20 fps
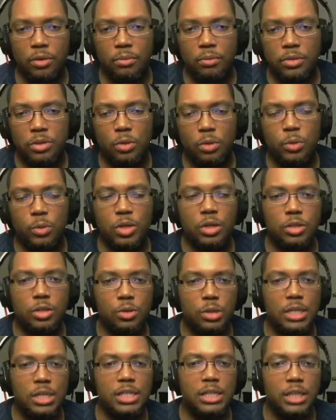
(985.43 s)
So when so
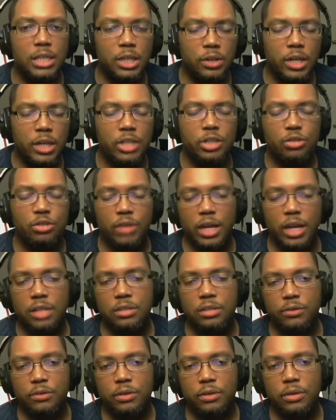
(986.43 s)
it's literally a
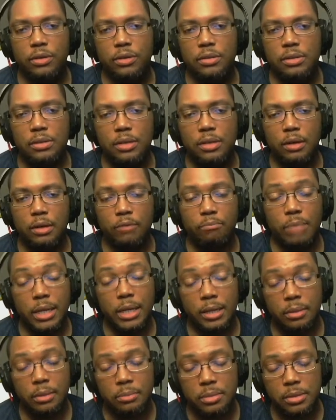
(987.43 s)
transference of
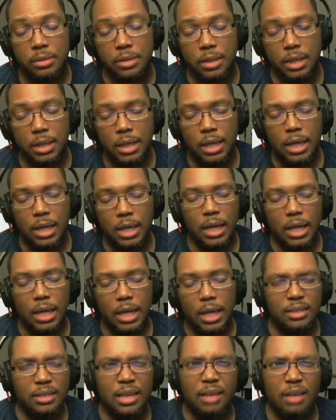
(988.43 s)
mediums.
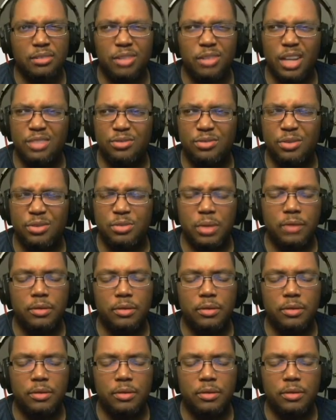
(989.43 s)
Yeah, that transference, whatever.